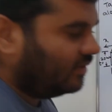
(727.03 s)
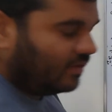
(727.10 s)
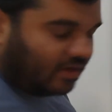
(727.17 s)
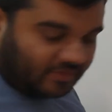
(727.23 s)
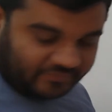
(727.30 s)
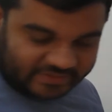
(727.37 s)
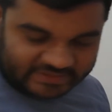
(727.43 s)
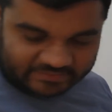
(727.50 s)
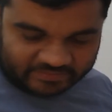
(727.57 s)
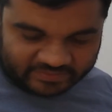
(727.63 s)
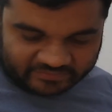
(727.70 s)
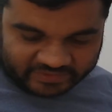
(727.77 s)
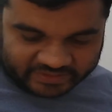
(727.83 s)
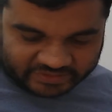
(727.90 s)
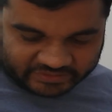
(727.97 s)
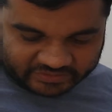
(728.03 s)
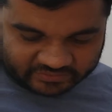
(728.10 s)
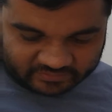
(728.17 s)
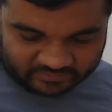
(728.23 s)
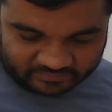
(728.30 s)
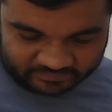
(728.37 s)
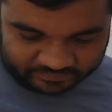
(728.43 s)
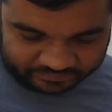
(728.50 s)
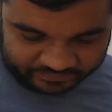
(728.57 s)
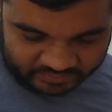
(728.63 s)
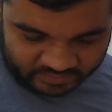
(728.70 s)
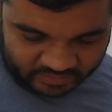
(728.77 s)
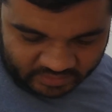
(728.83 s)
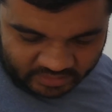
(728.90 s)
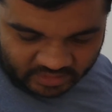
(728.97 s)
after simplification
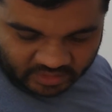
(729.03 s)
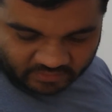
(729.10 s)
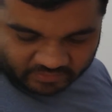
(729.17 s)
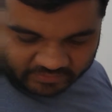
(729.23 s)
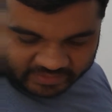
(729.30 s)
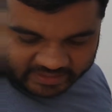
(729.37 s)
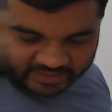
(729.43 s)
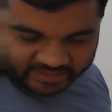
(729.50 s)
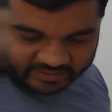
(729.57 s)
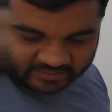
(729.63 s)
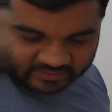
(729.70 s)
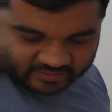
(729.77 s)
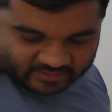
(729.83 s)
we will get